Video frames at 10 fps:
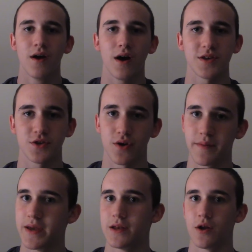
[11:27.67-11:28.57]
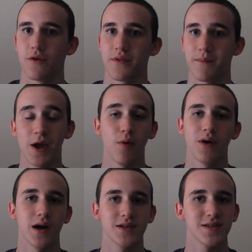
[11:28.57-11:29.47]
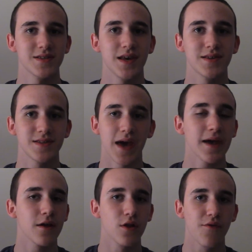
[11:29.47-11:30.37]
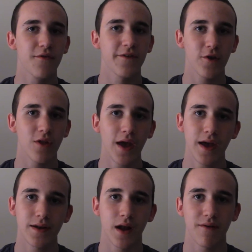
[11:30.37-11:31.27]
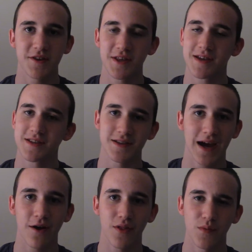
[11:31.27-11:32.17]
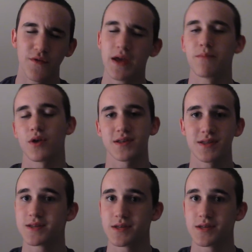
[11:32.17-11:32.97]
also, I mean, you know, the mailbox, it says 10 Cloverfield Lane, and obviously that's the title of the movie, and plus